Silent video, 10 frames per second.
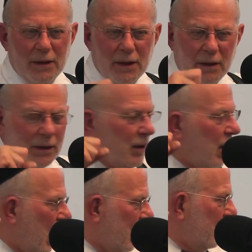that
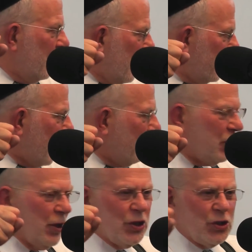God, Hashem
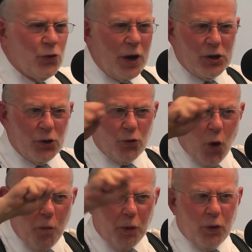is going to stretch a
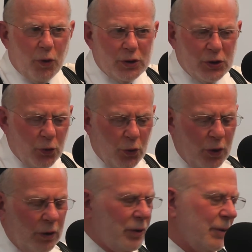rope across the
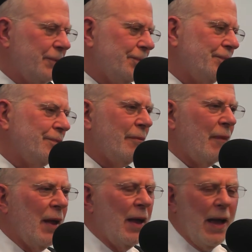world,
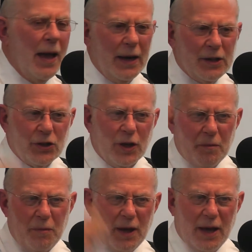and it's
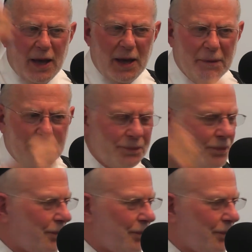going to be